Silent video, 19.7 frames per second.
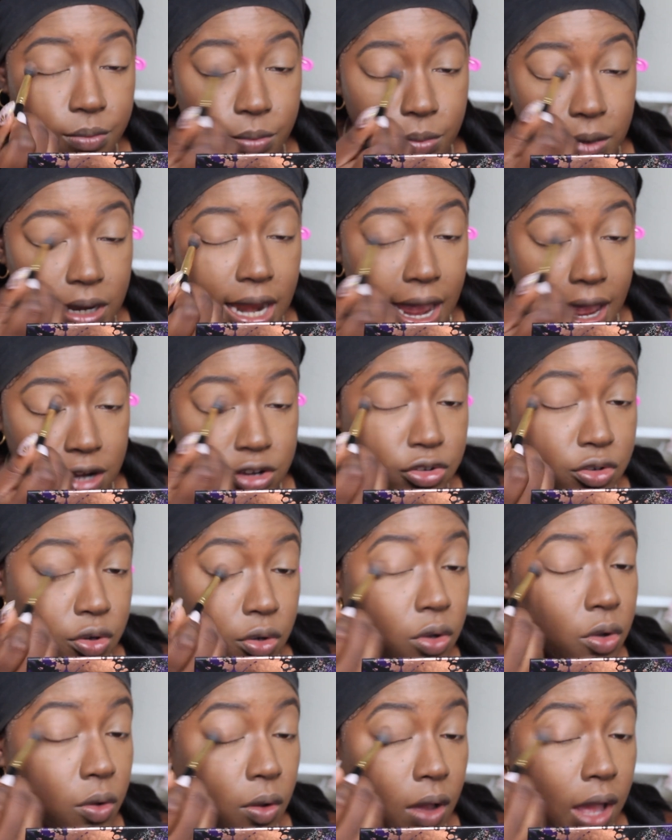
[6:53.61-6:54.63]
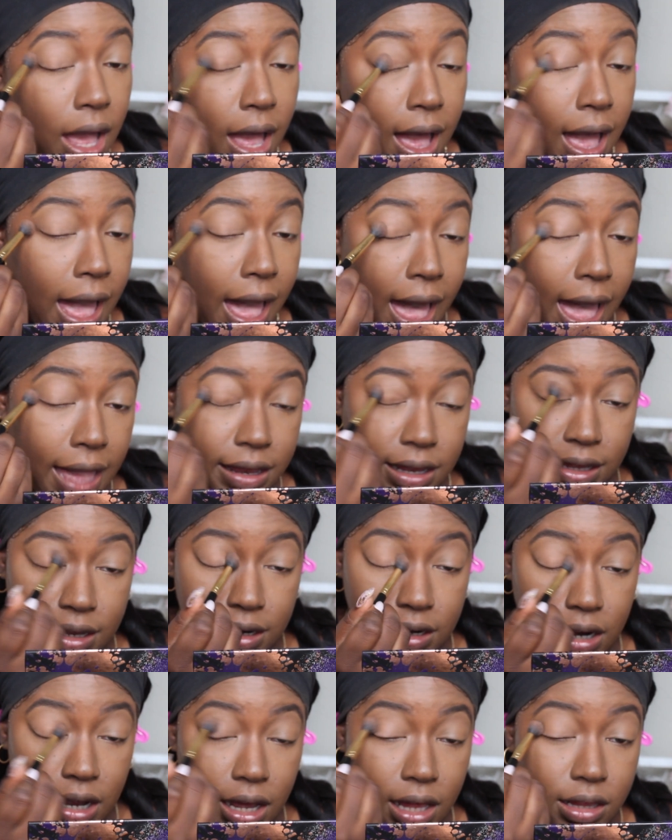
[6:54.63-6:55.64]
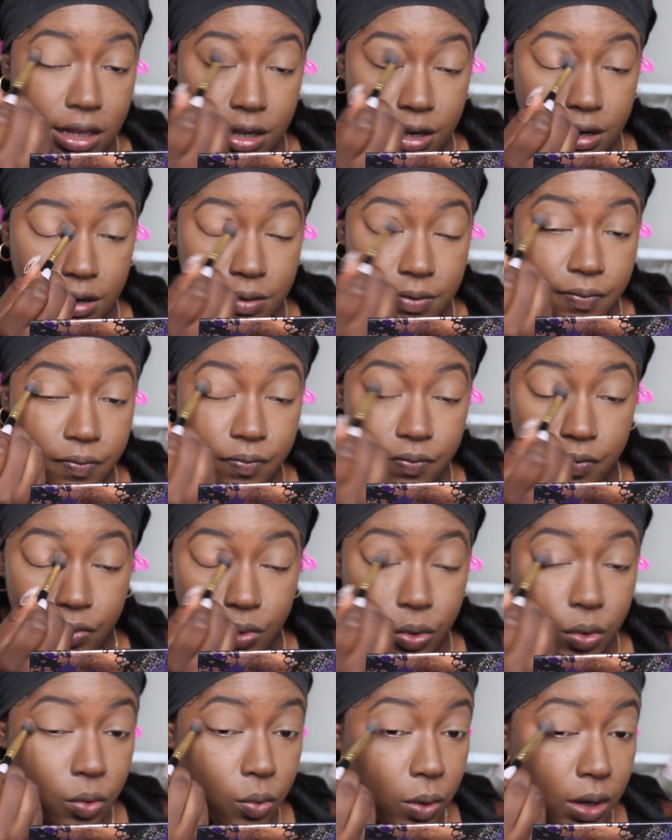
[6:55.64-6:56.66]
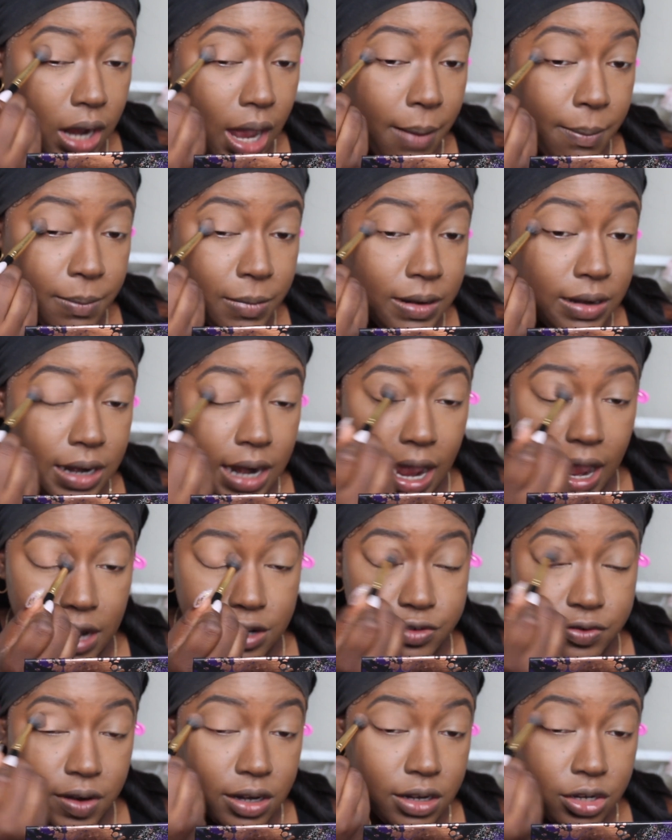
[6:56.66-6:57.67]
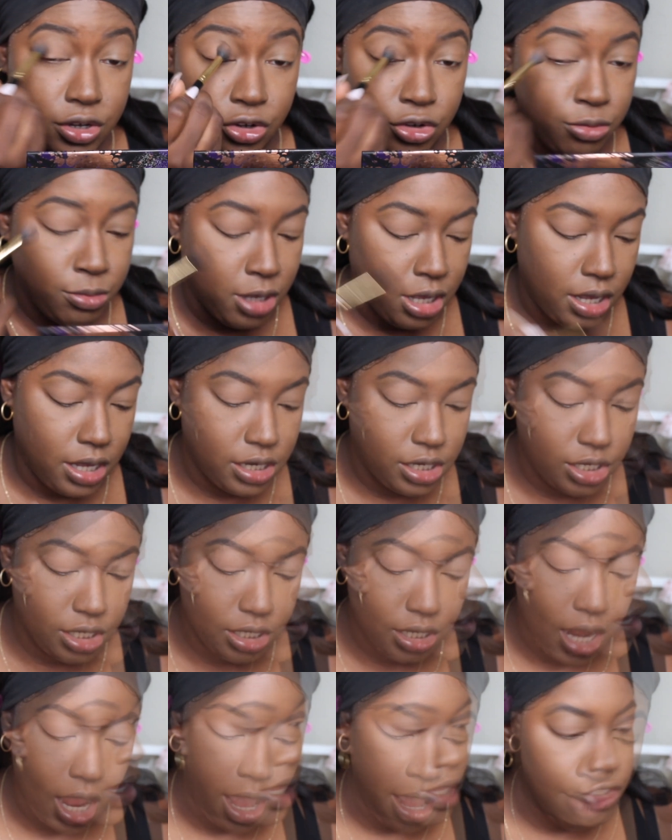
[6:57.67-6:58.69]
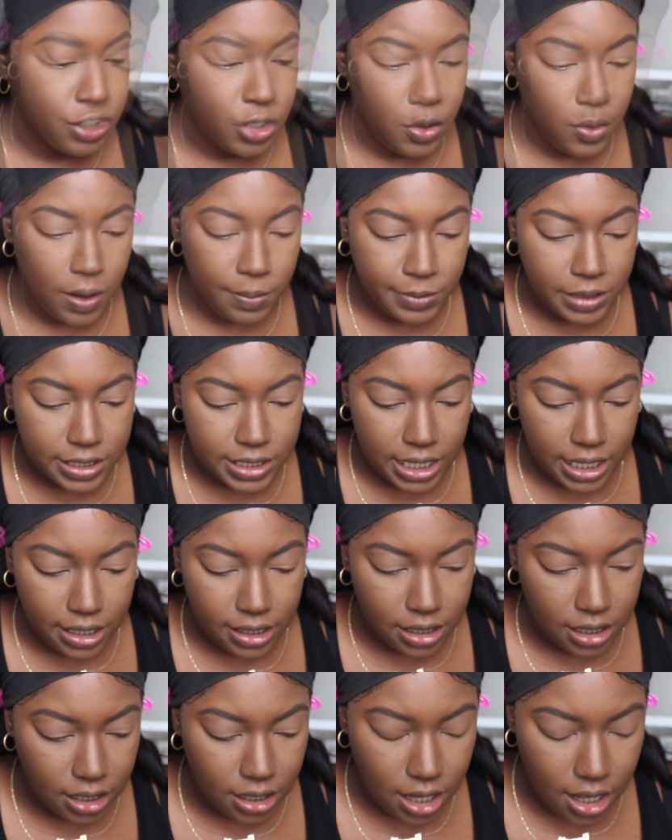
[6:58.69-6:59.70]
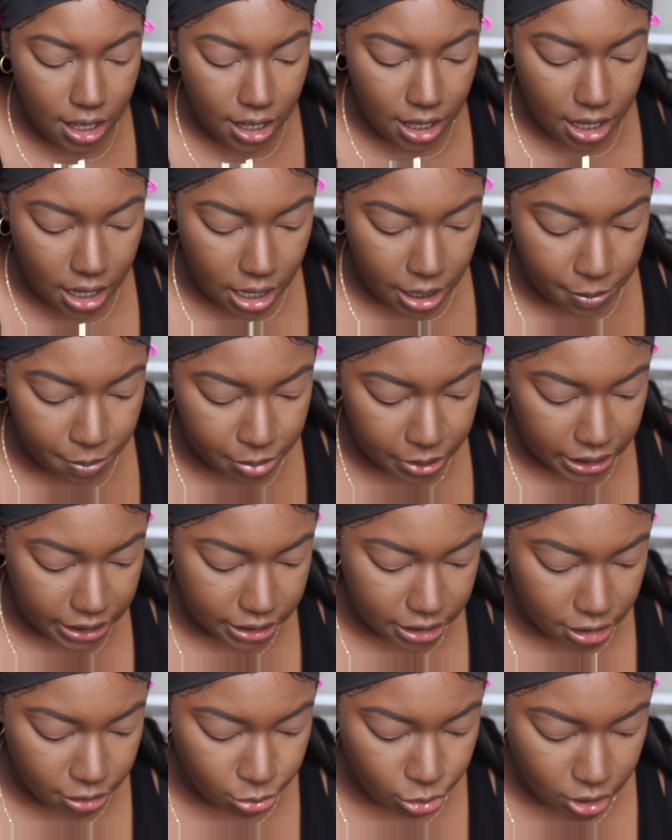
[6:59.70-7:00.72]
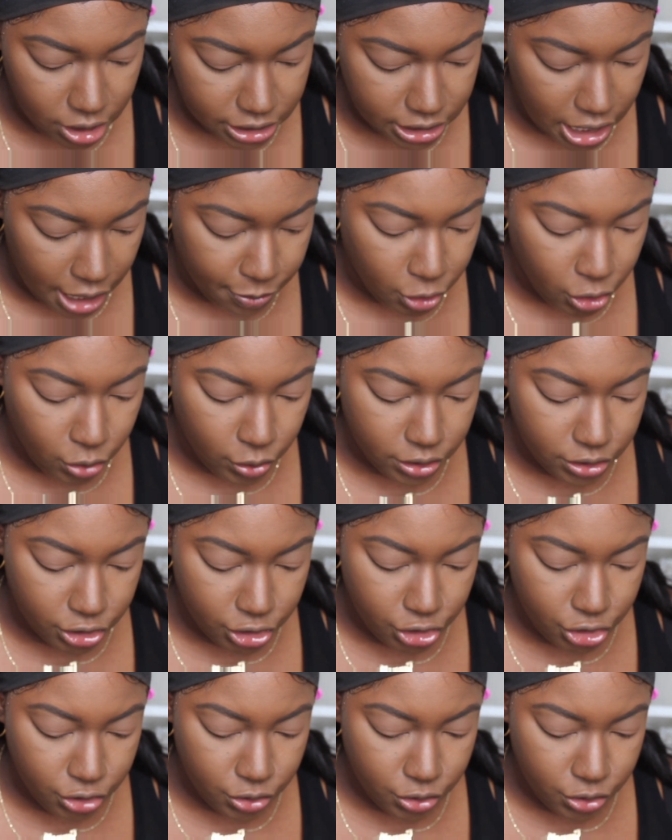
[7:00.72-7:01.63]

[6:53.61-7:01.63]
natural eyelid color when I'm not trying to do much. So I'm going to take a blending brush. I'm going to